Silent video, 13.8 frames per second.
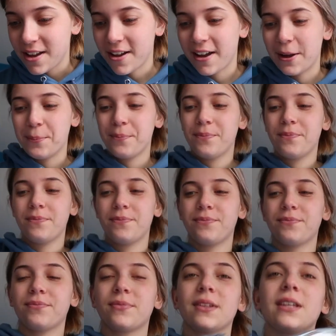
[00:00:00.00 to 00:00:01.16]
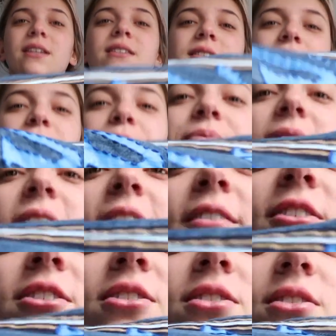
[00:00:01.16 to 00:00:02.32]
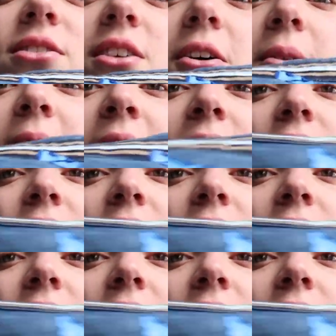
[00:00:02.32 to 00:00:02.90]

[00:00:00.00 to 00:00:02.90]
Okay. So I finished sewing